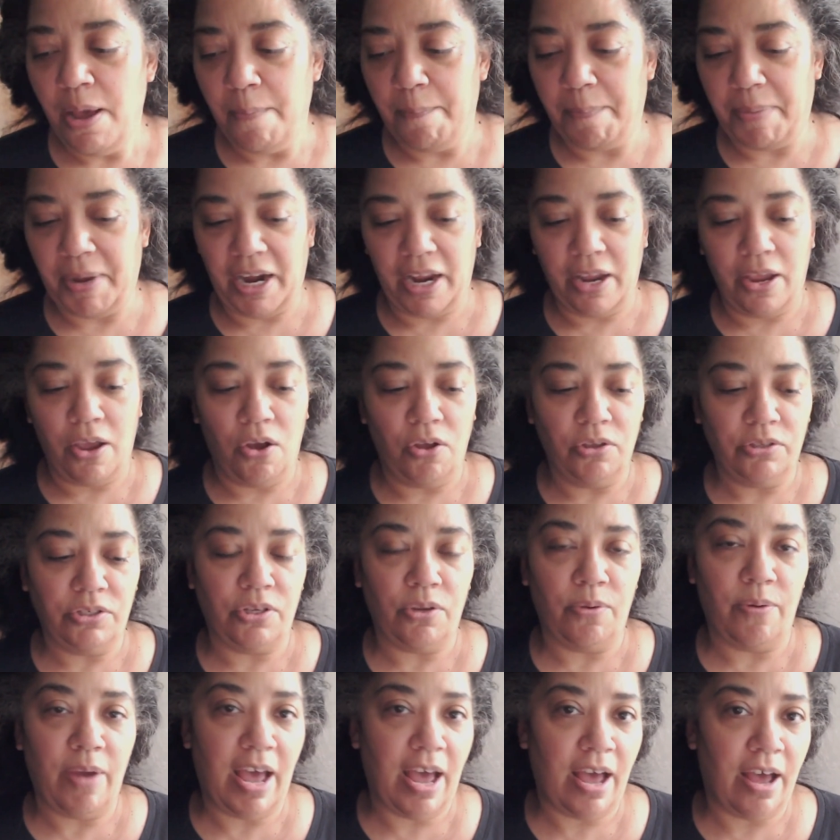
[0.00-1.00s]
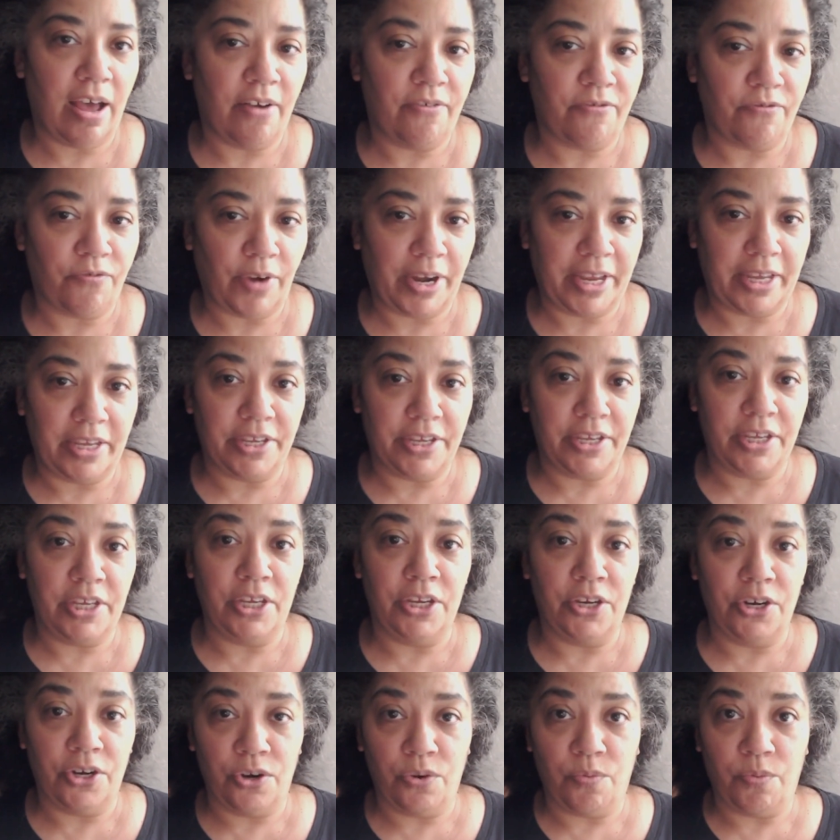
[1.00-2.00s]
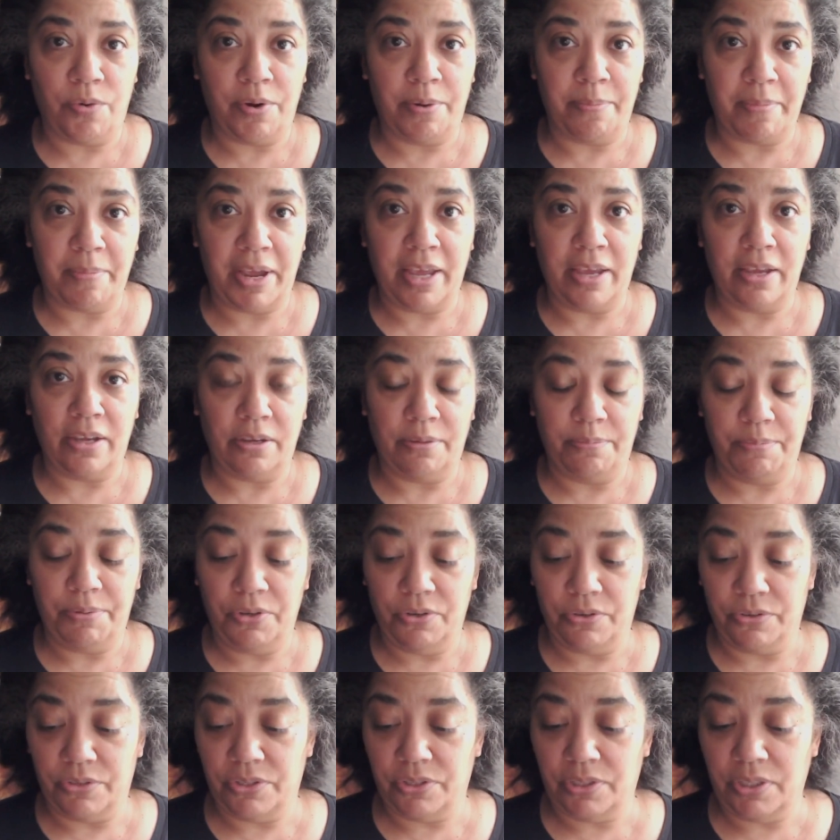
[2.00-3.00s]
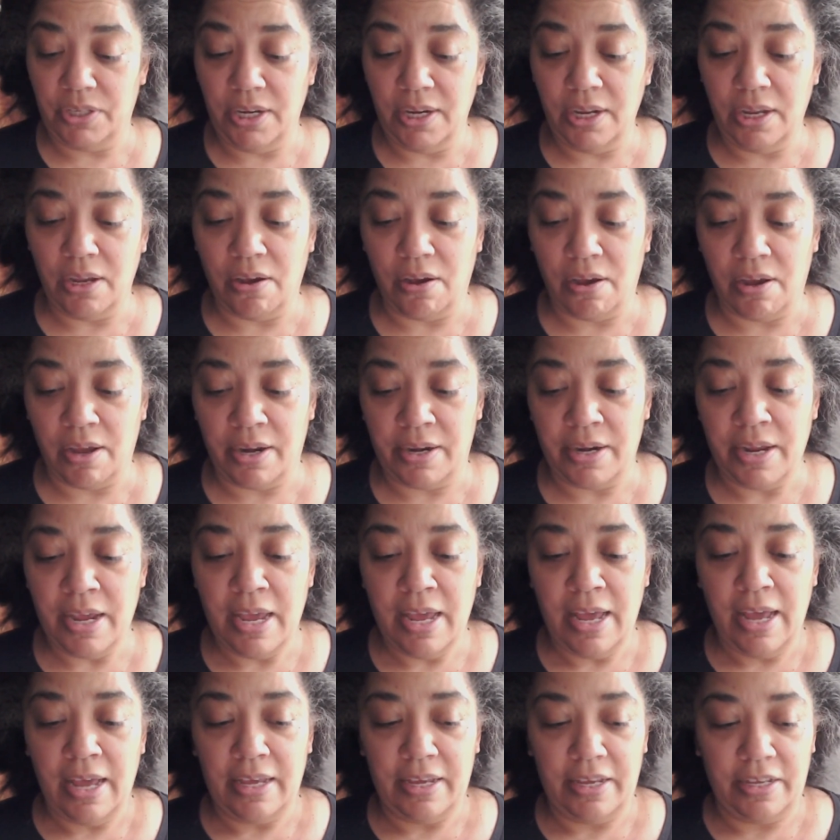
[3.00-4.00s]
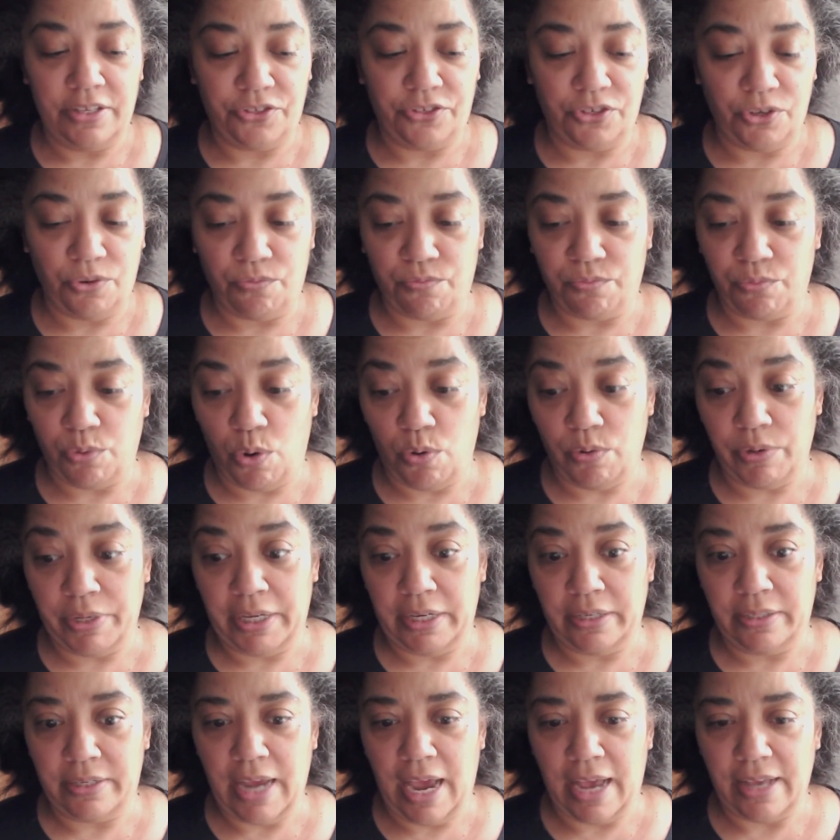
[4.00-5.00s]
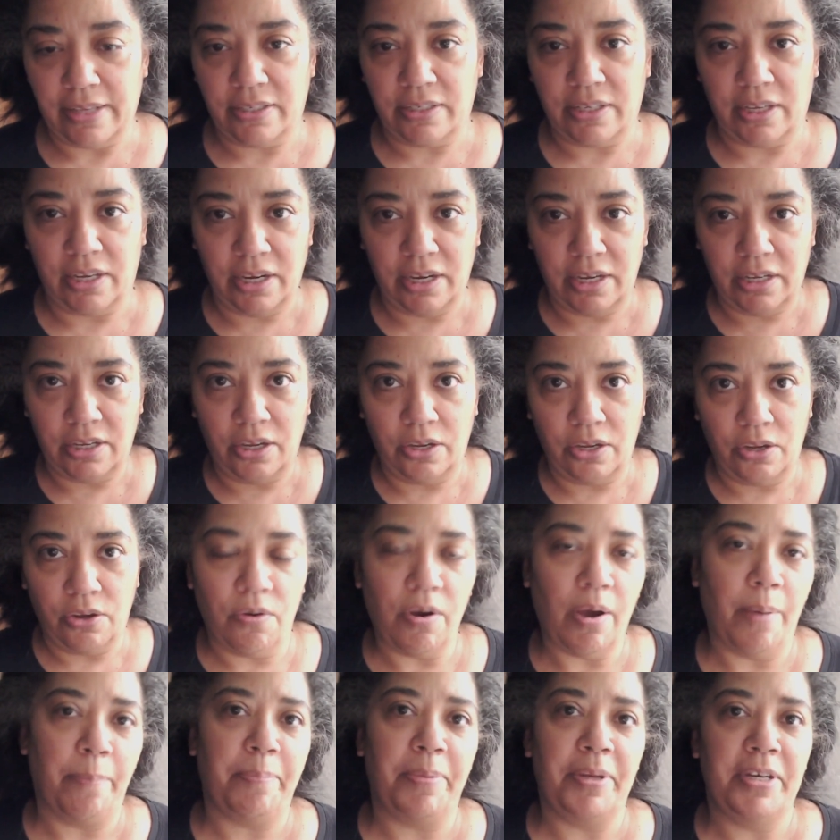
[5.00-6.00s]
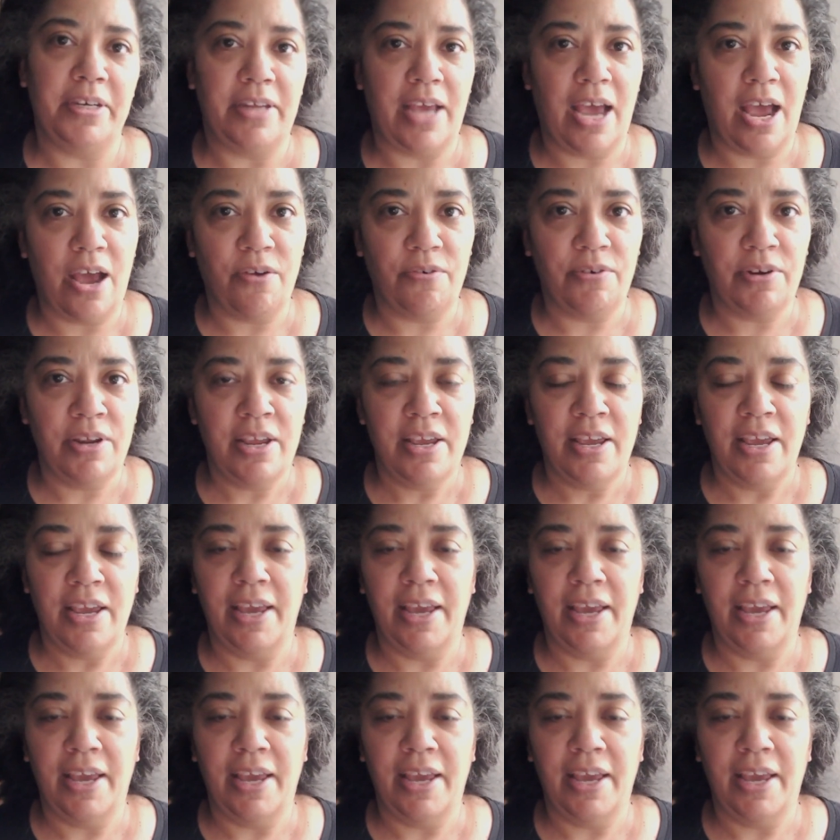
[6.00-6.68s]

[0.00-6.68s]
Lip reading: But I also have right here where my computer's sitting on, it's a rolling desk and it can go up and down.